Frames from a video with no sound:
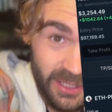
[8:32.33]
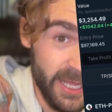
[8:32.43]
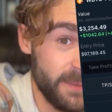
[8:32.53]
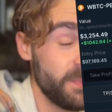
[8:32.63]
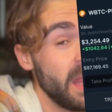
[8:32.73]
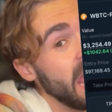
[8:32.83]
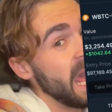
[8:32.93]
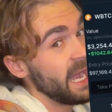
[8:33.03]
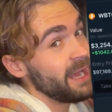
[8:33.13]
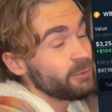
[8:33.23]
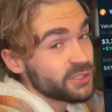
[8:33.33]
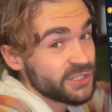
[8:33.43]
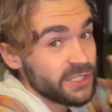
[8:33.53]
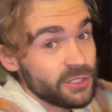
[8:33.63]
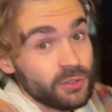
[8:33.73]
in, and I will
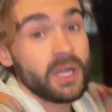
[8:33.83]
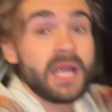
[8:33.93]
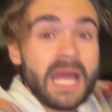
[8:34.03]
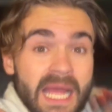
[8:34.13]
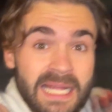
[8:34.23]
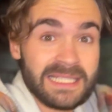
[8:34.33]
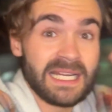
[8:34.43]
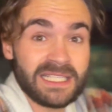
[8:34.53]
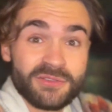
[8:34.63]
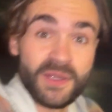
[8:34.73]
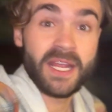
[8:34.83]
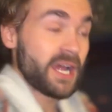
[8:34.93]
see you in the next video.